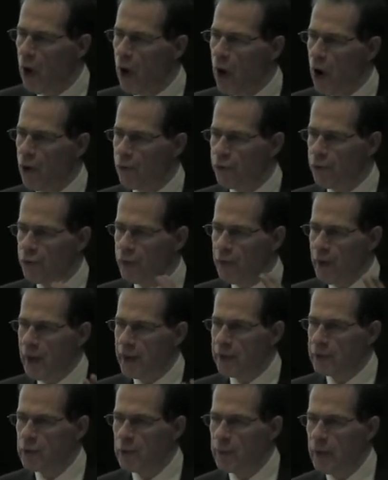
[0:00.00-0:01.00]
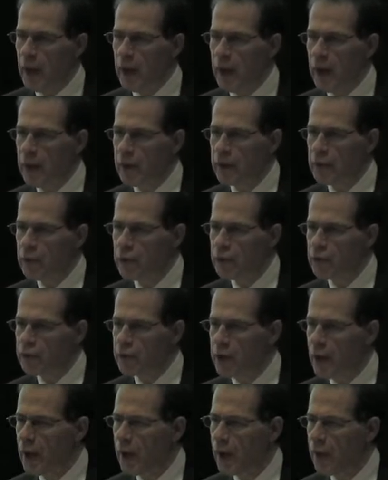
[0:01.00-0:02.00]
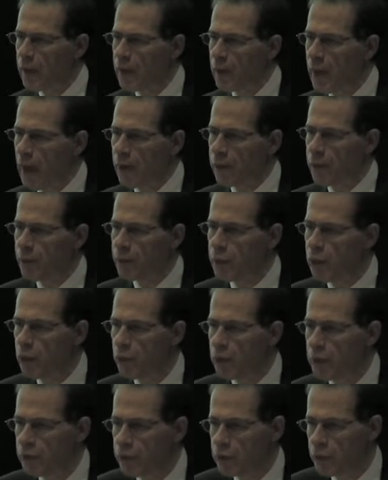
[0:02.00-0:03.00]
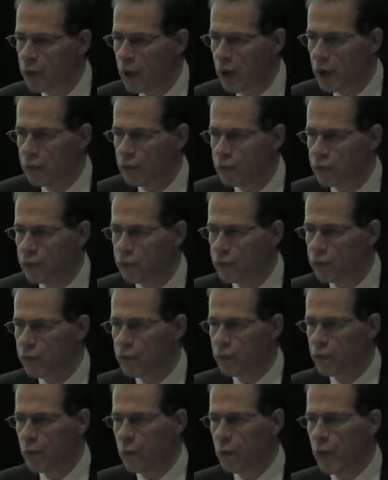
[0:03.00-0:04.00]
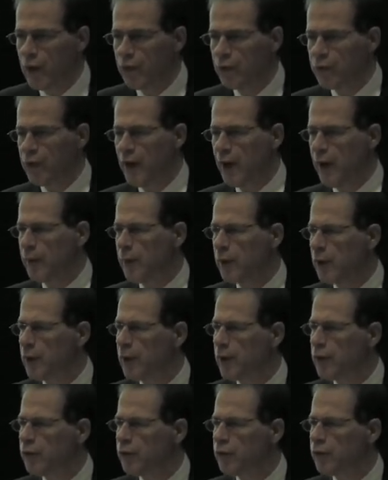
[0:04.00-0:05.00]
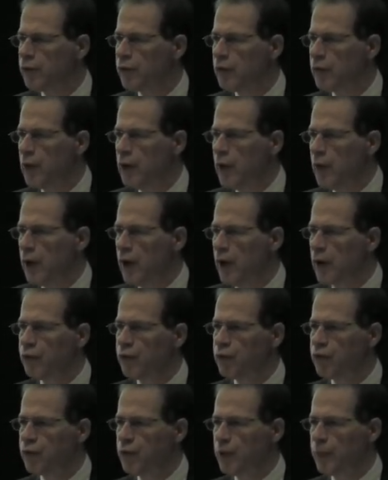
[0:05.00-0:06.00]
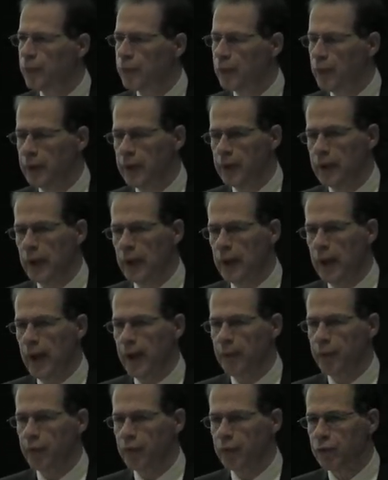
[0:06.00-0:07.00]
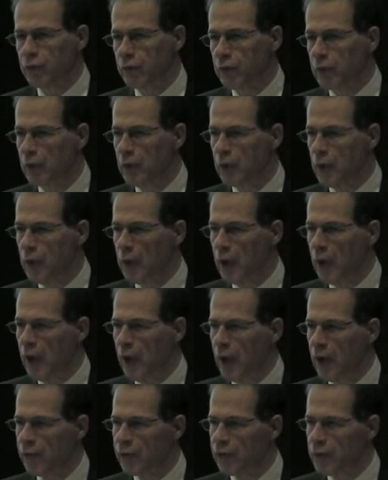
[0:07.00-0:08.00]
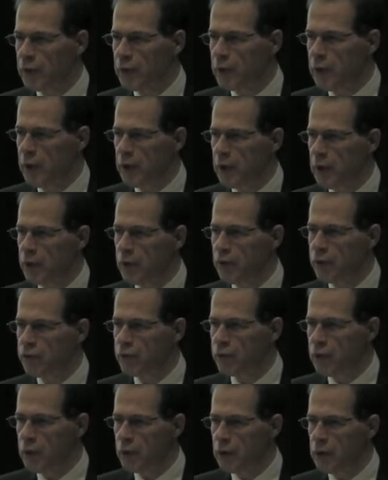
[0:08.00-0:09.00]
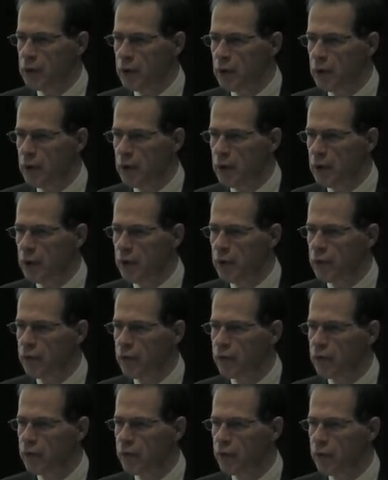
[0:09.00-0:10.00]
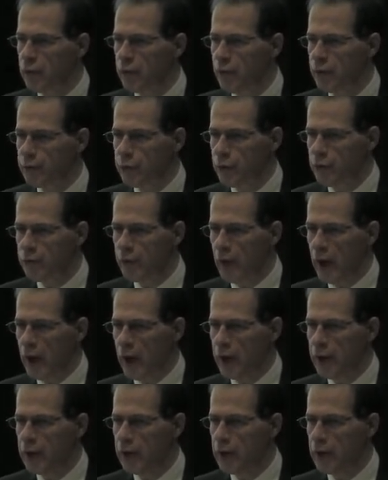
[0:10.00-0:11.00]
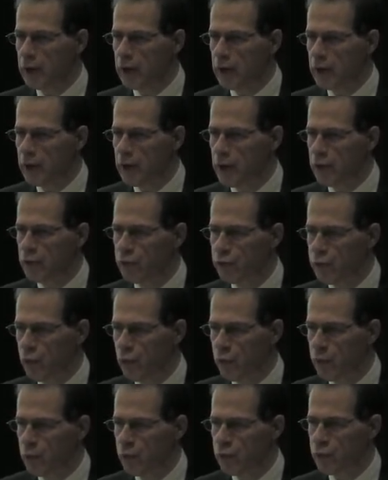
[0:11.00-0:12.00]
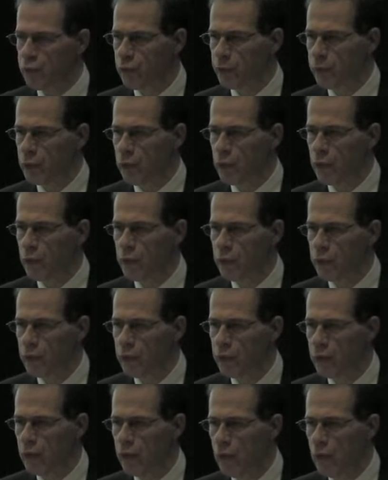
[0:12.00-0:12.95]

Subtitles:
Often that demand has come at the point of crisis, where families have simply collapsed after years and years of providing informal support.